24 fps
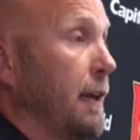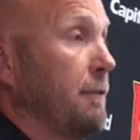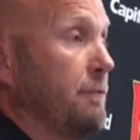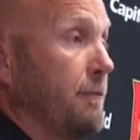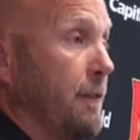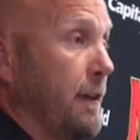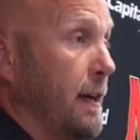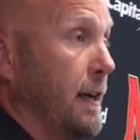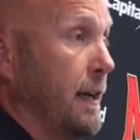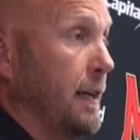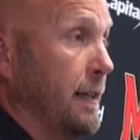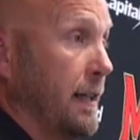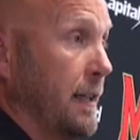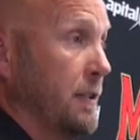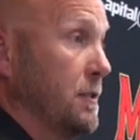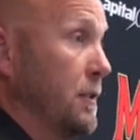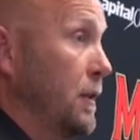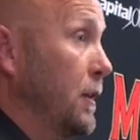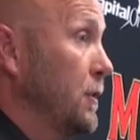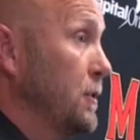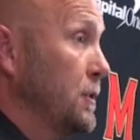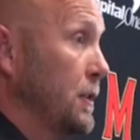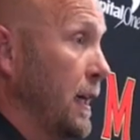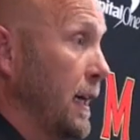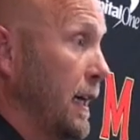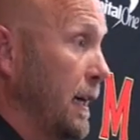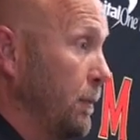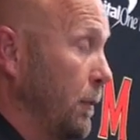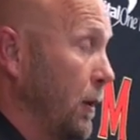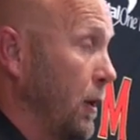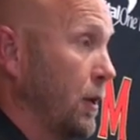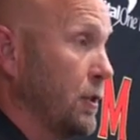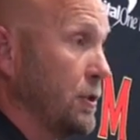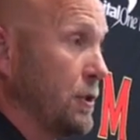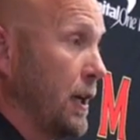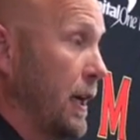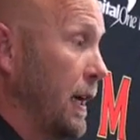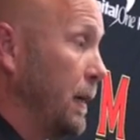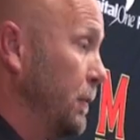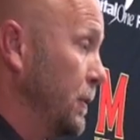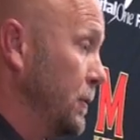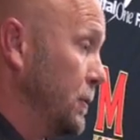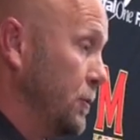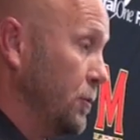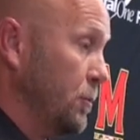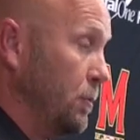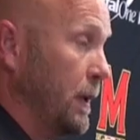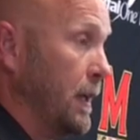find. That's their job. Our job
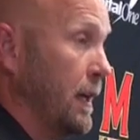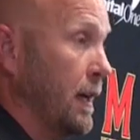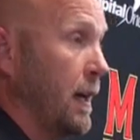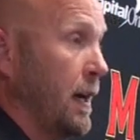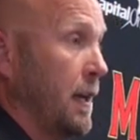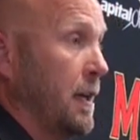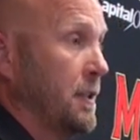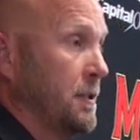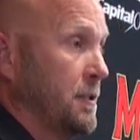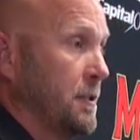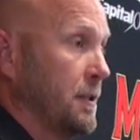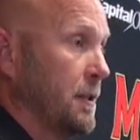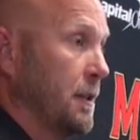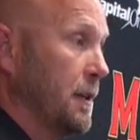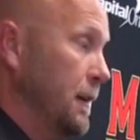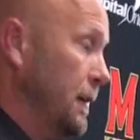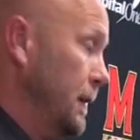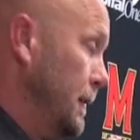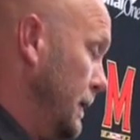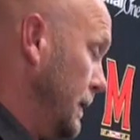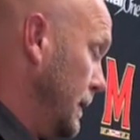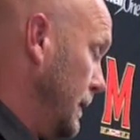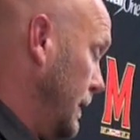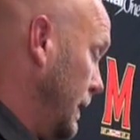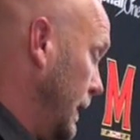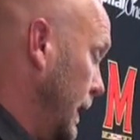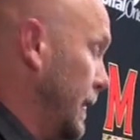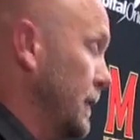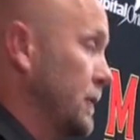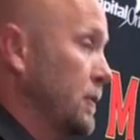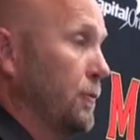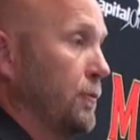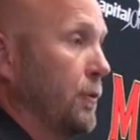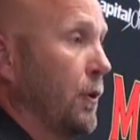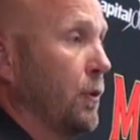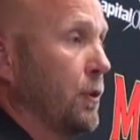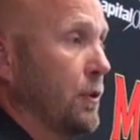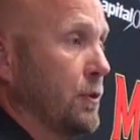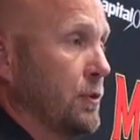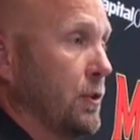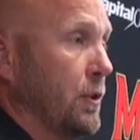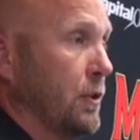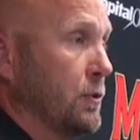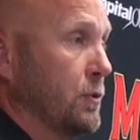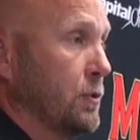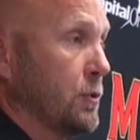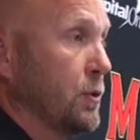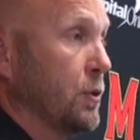is to be honest and to focus
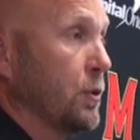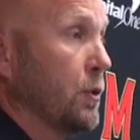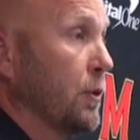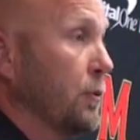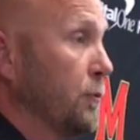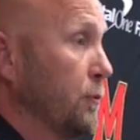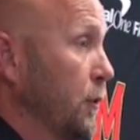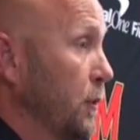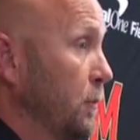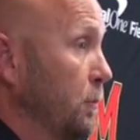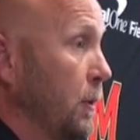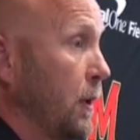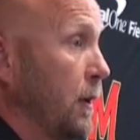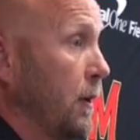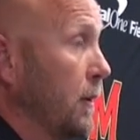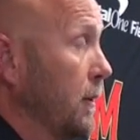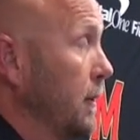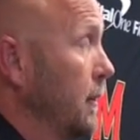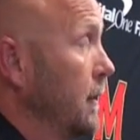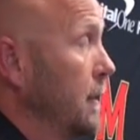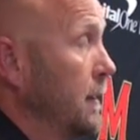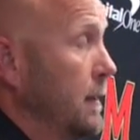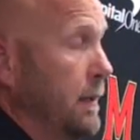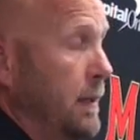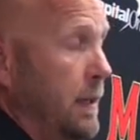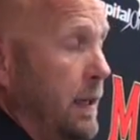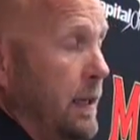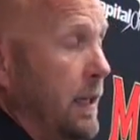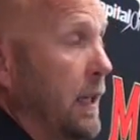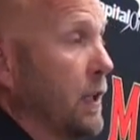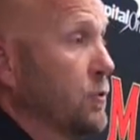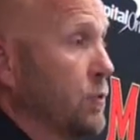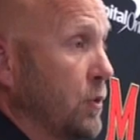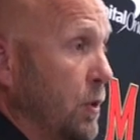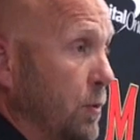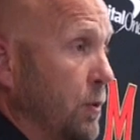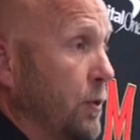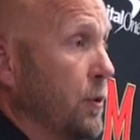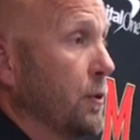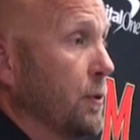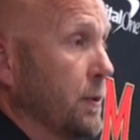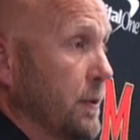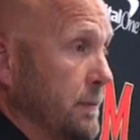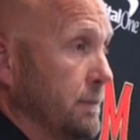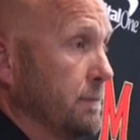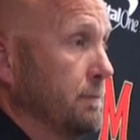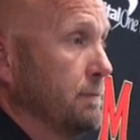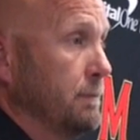on school and football, and that's what we're
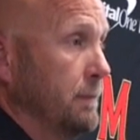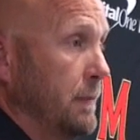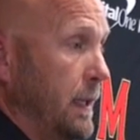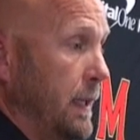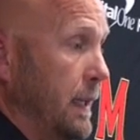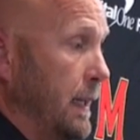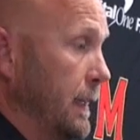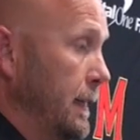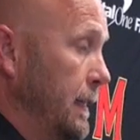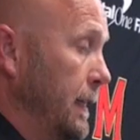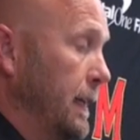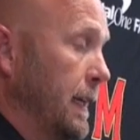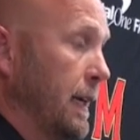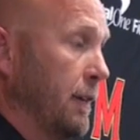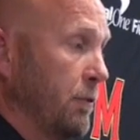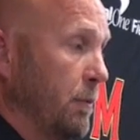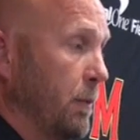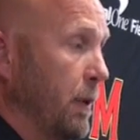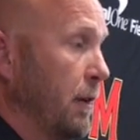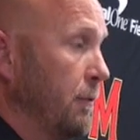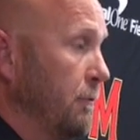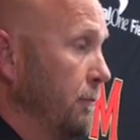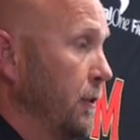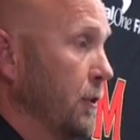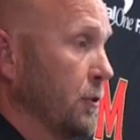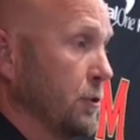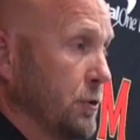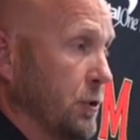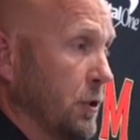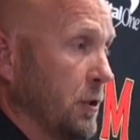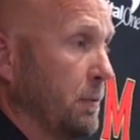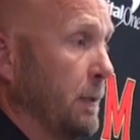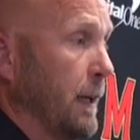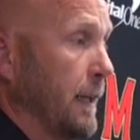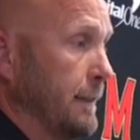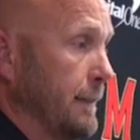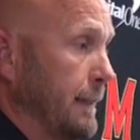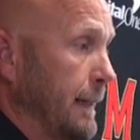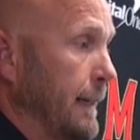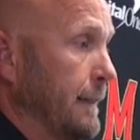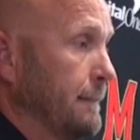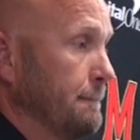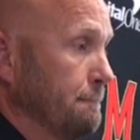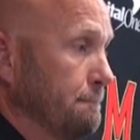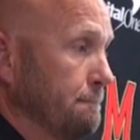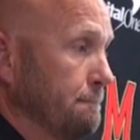doing. And I think everybody feels good about that.